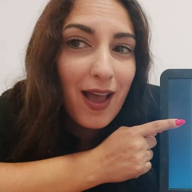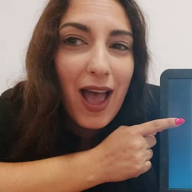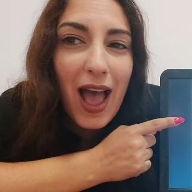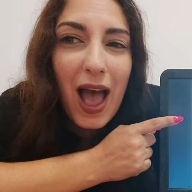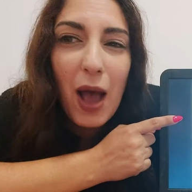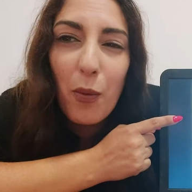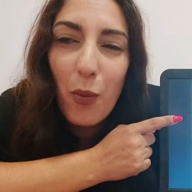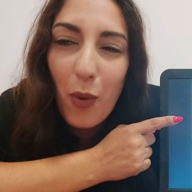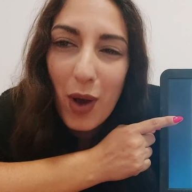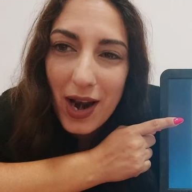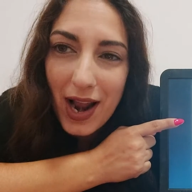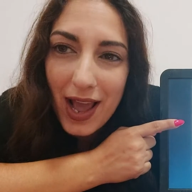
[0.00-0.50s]

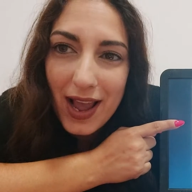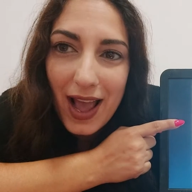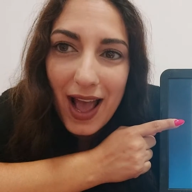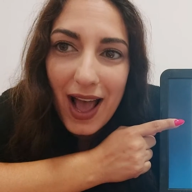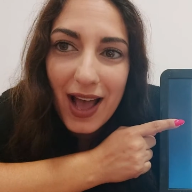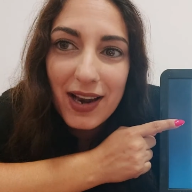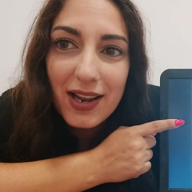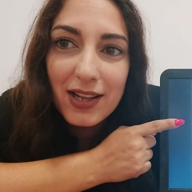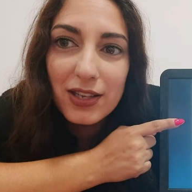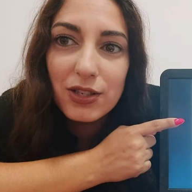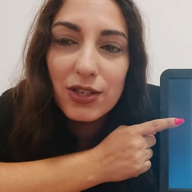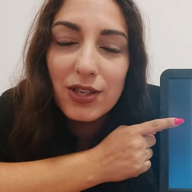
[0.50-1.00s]
And when I
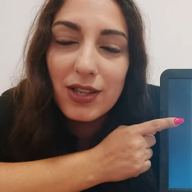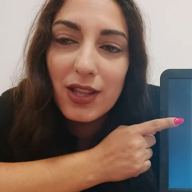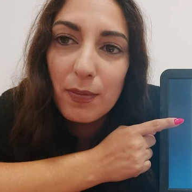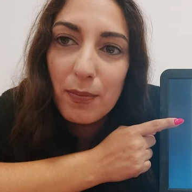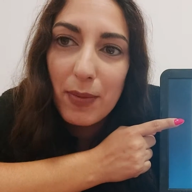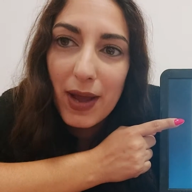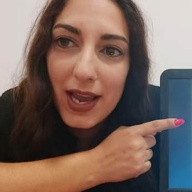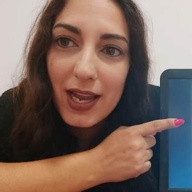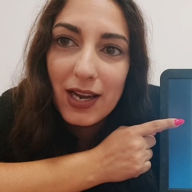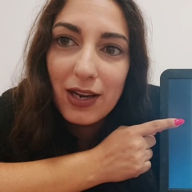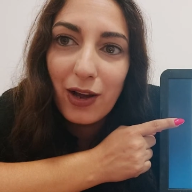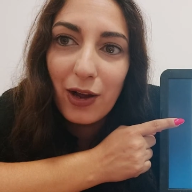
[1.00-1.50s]
add it to the
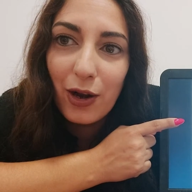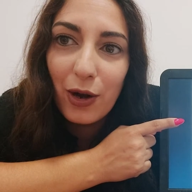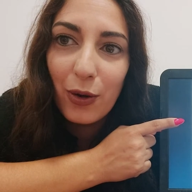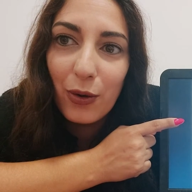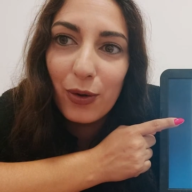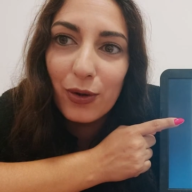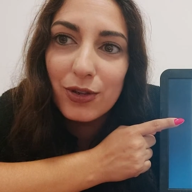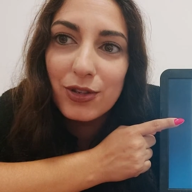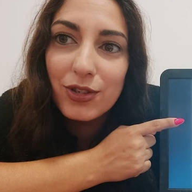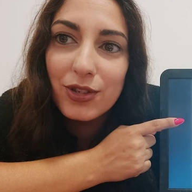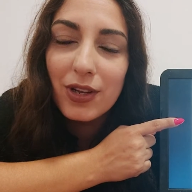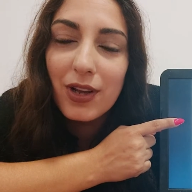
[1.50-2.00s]
main
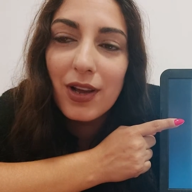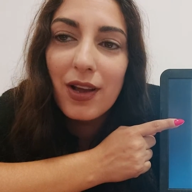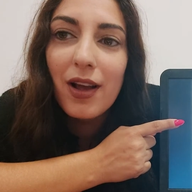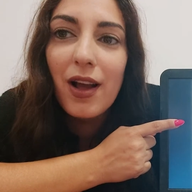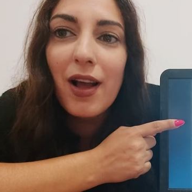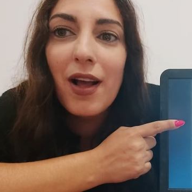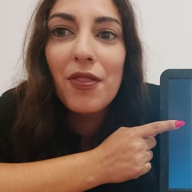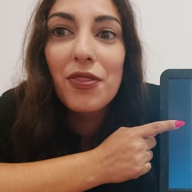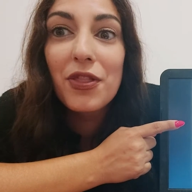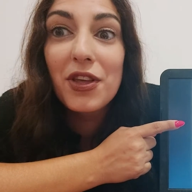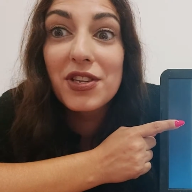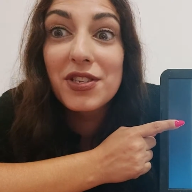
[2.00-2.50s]
clause,
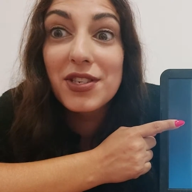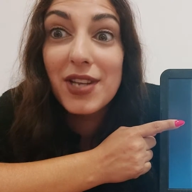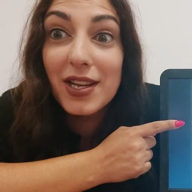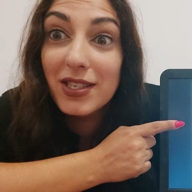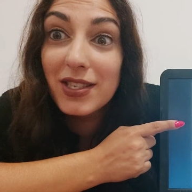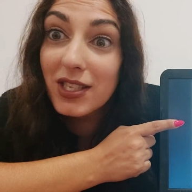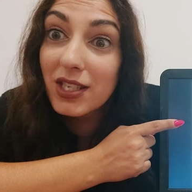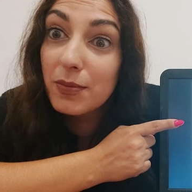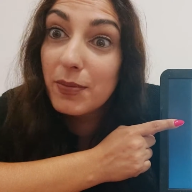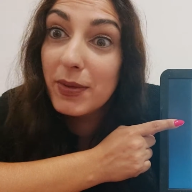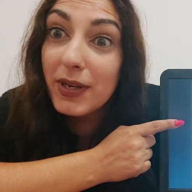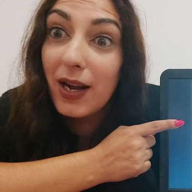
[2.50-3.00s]
the
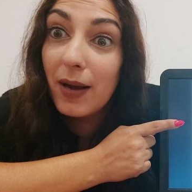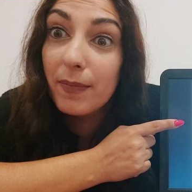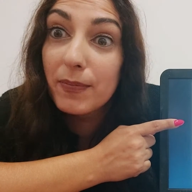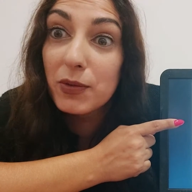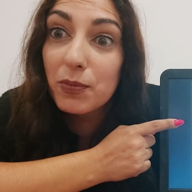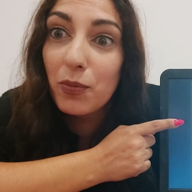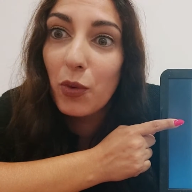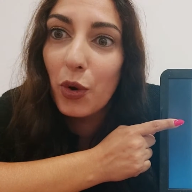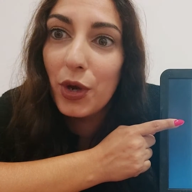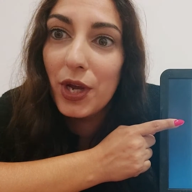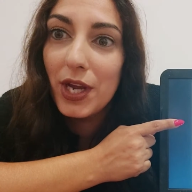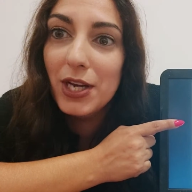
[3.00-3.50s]
sentence becomes
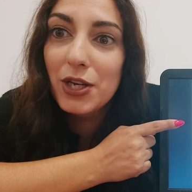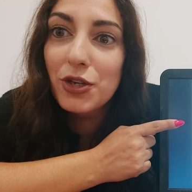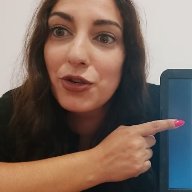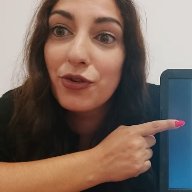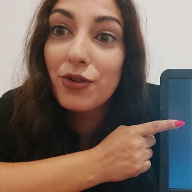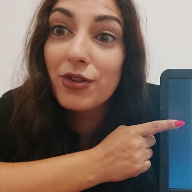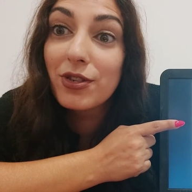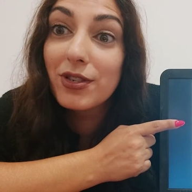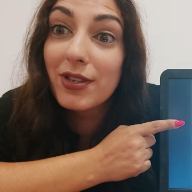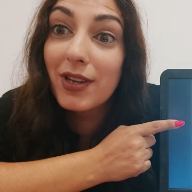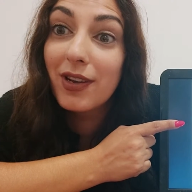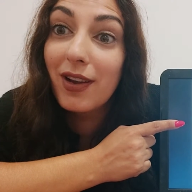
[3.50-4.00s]
more
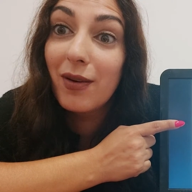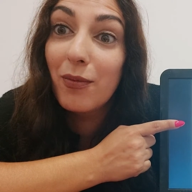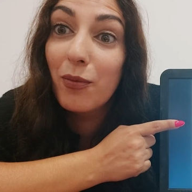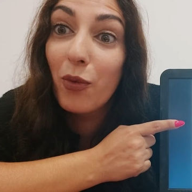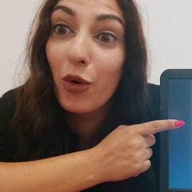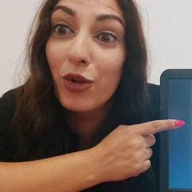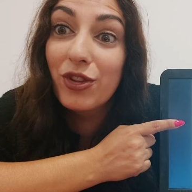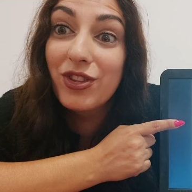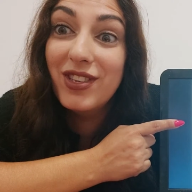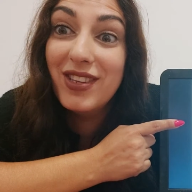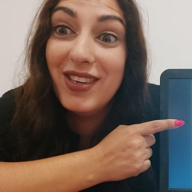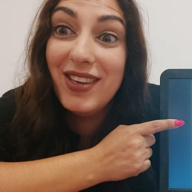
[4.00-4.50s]
interesting and
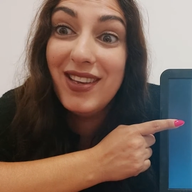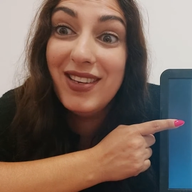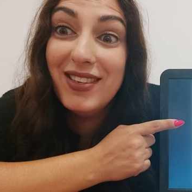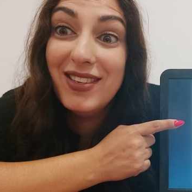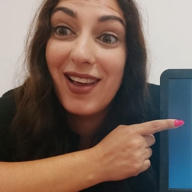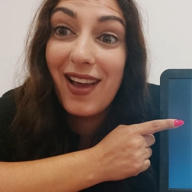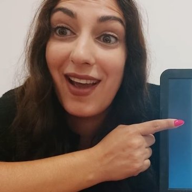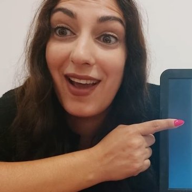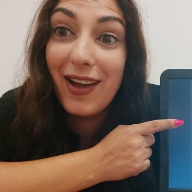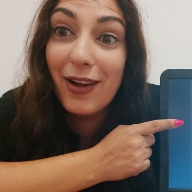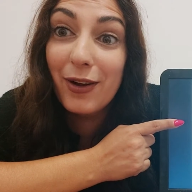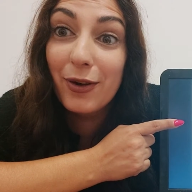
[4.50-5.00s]
more
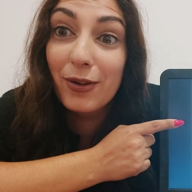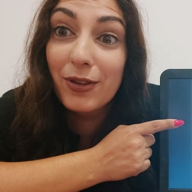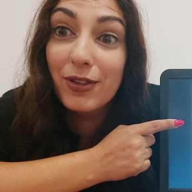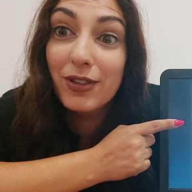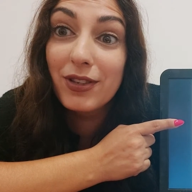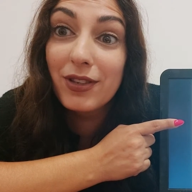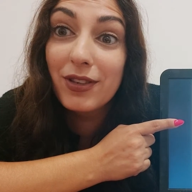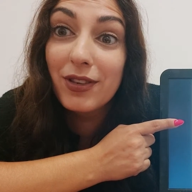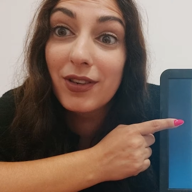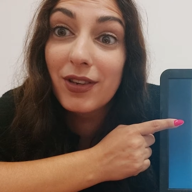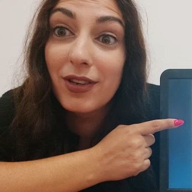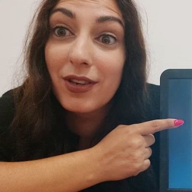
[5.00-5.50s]
detailed.
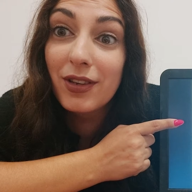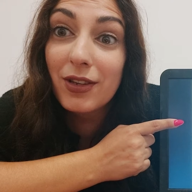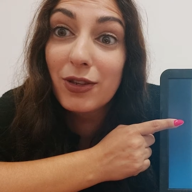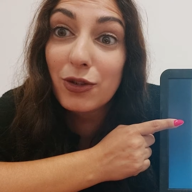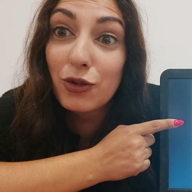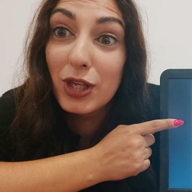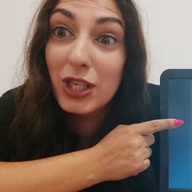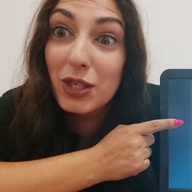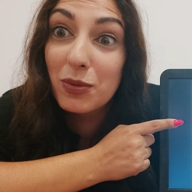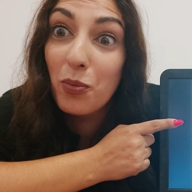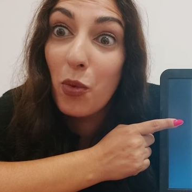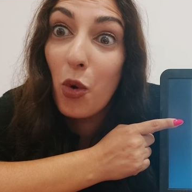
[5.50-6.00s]

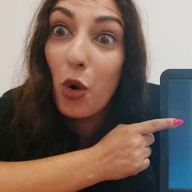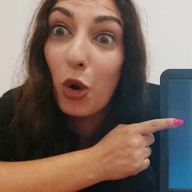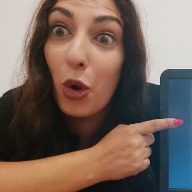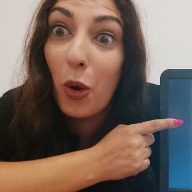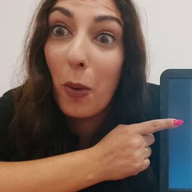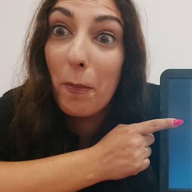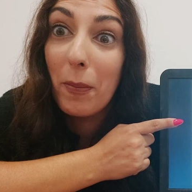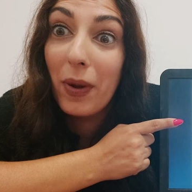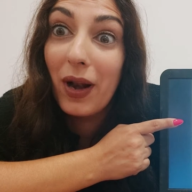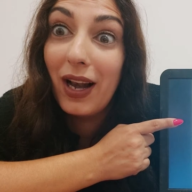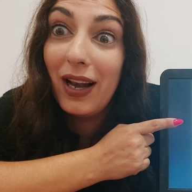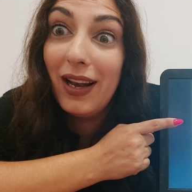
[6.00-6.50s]
So it's more
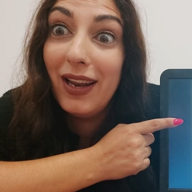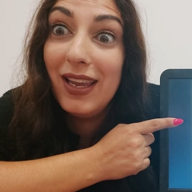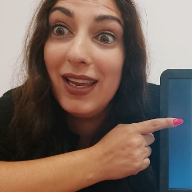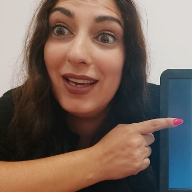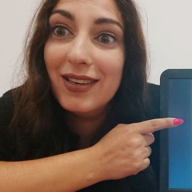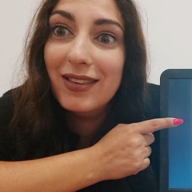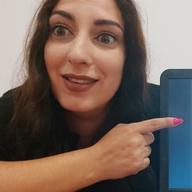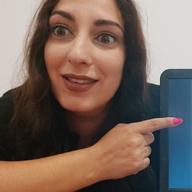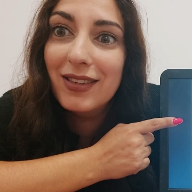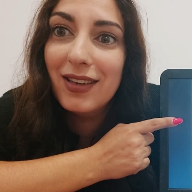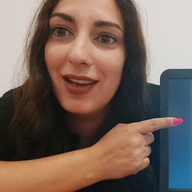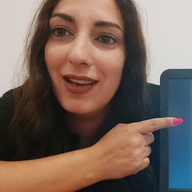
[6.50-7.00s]

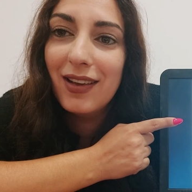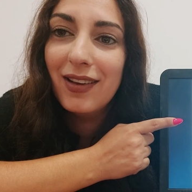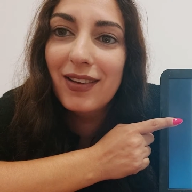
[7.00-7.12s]
complete.